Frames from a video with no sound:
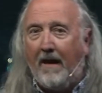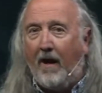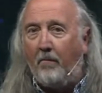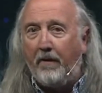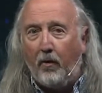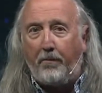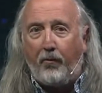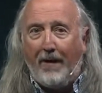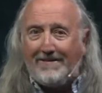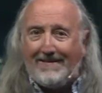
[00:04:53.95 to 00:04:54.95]
Our mere
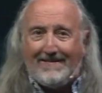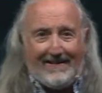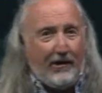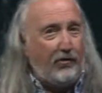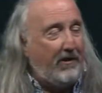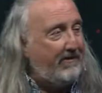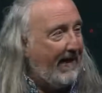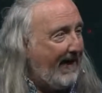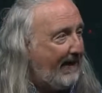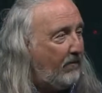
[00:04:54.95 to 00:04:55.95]
presence here
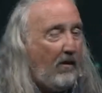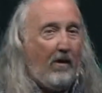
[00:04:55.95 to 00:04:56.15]
today